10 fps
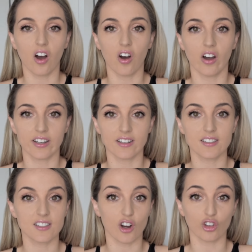on
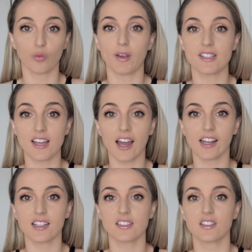starch-based
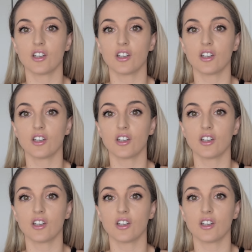diets.